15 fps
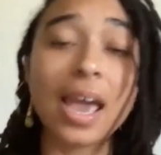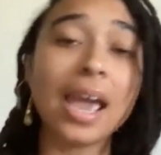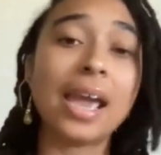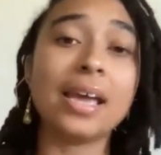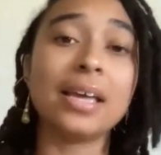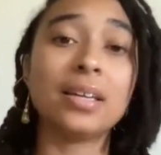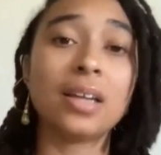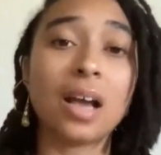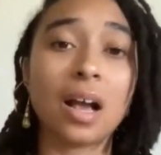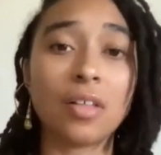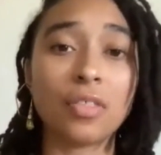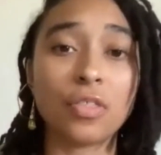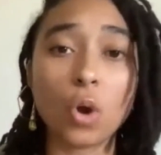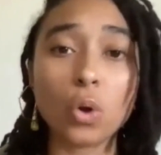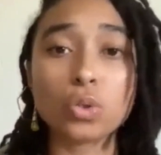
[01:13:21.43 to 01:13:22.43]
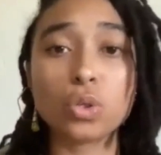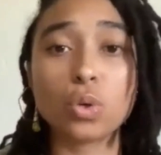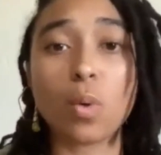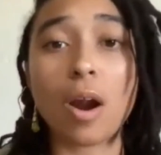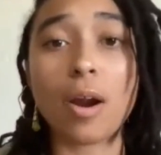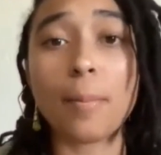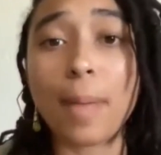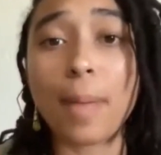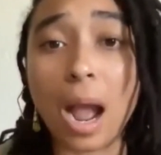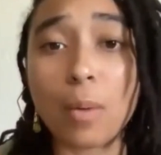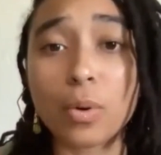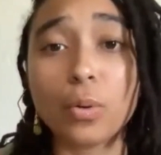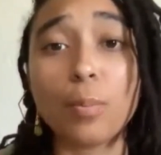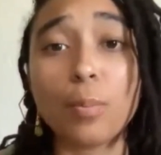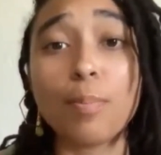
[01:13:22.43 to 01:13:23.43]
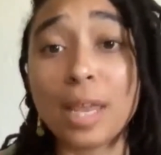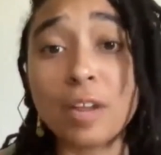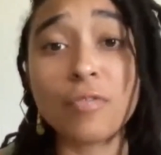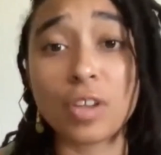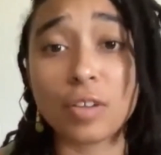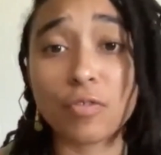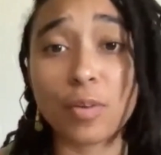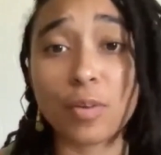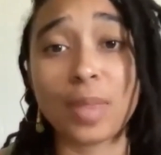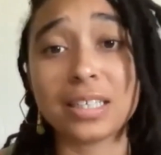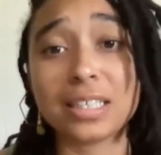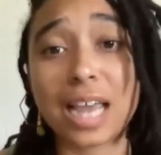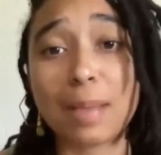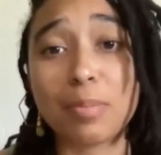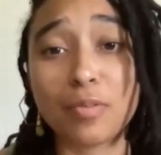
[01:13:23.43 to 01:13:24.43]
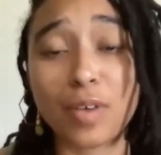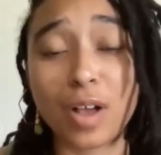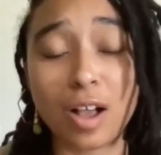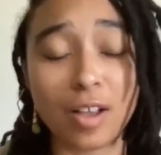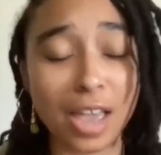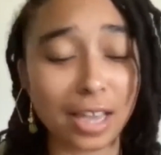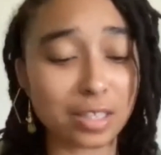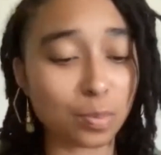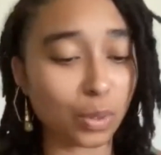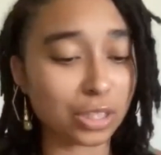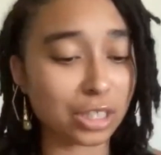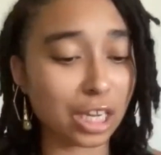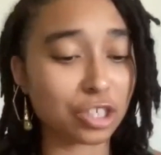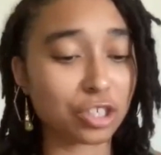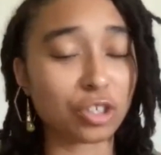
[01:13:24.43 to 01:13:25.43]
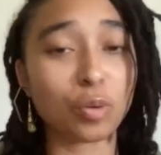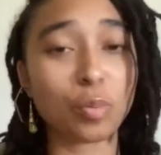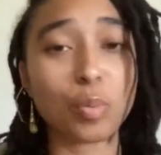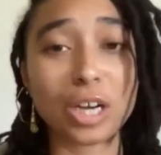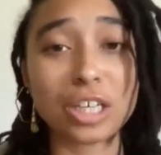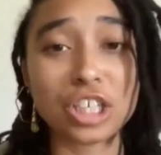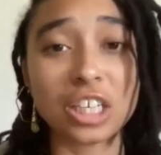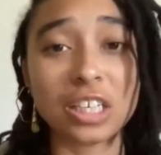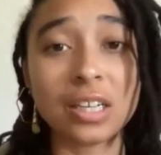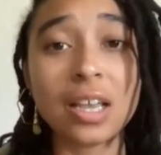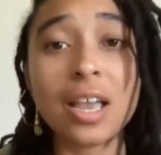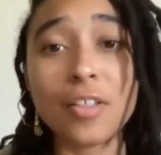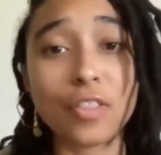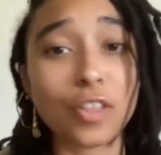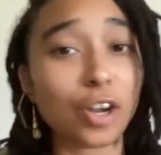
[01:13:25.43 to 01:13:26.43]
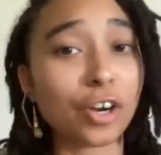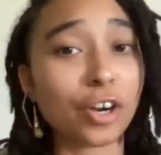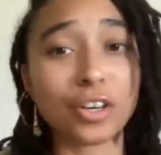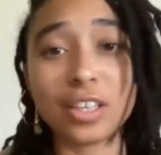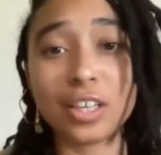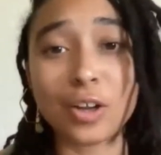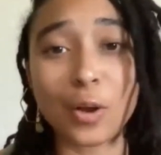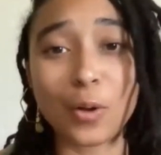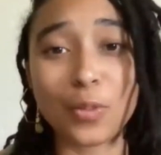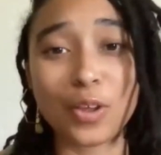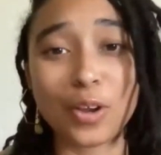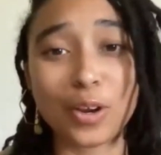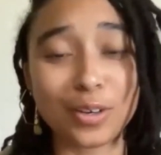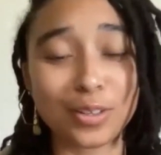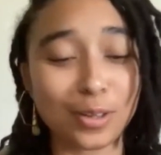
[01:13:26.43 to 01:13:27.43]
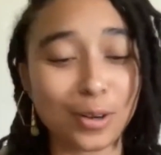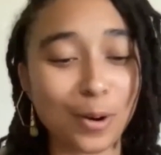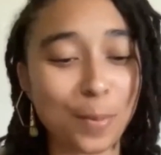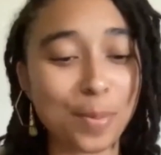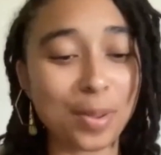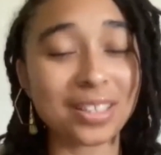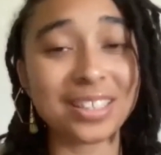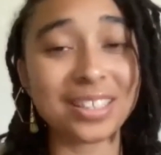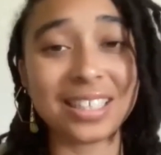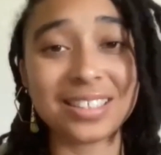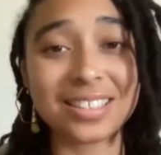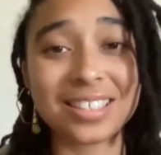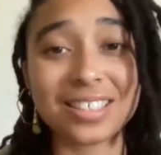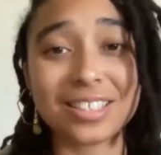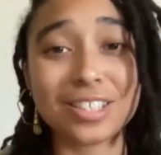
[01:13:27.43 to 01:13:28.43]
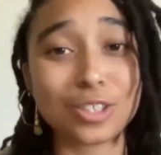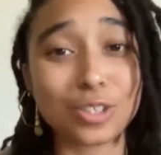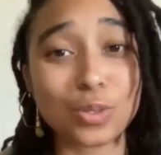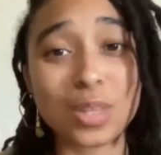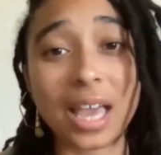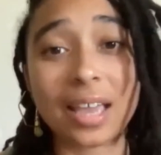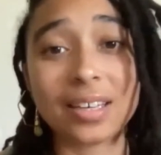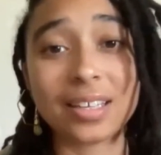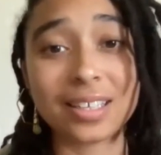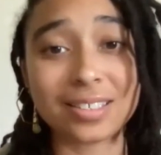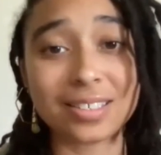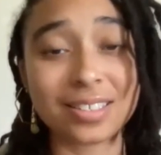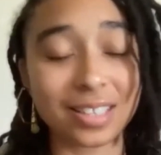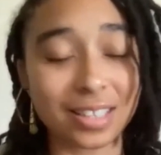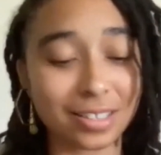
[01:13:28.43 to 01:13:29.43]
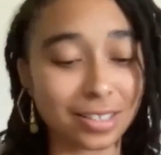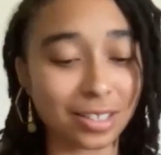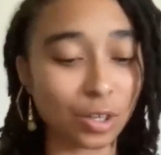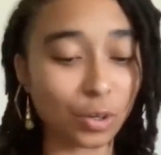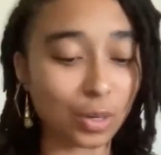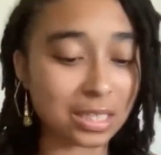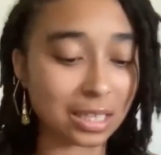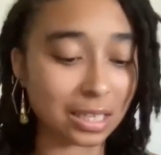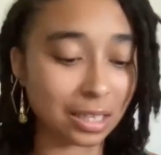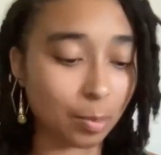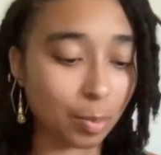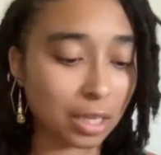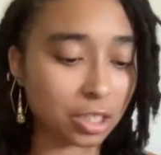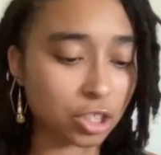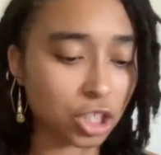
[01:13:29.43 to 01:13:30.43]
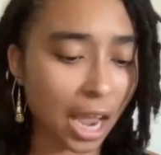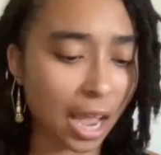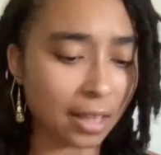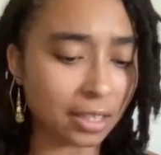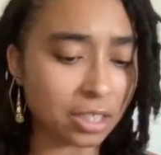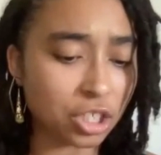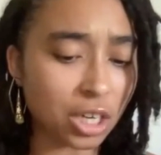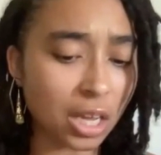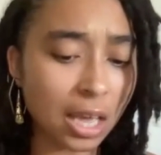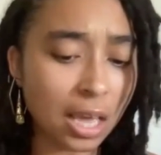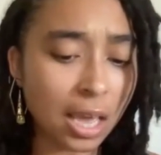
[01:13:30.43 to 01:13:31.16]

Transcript: And those who are in power, who benefit from that type of exploitation and oppression, their ability to do that is increasingly being challenged.